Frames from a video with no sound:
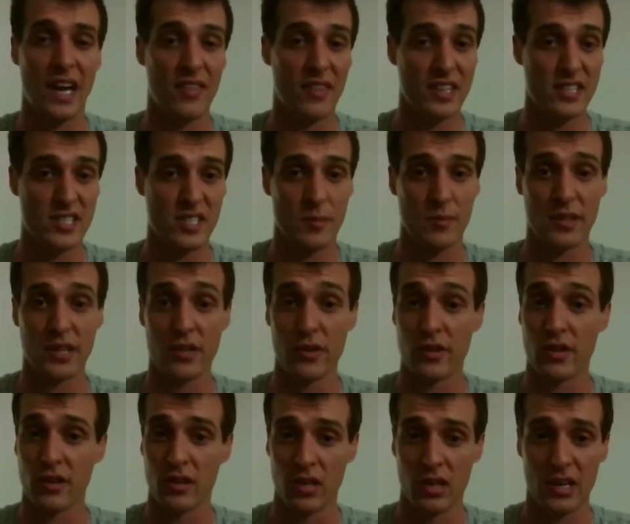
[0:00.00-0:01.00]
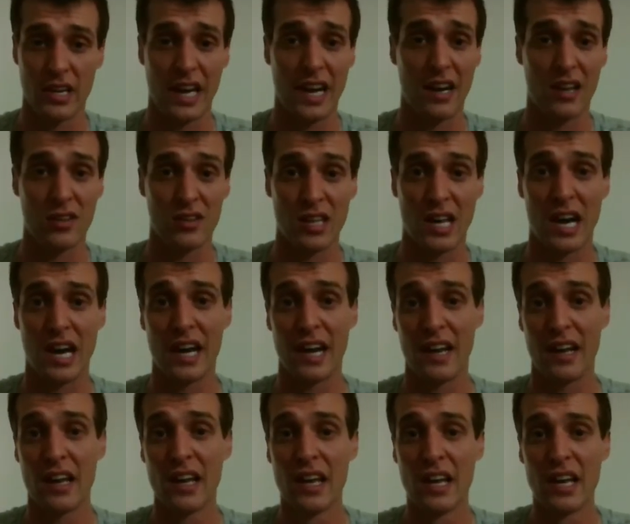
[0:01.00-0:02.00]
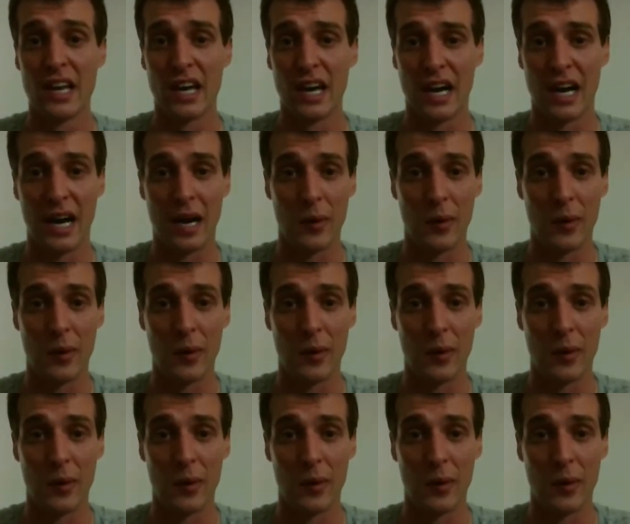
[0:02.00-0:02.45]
Again, that's something you can look at online,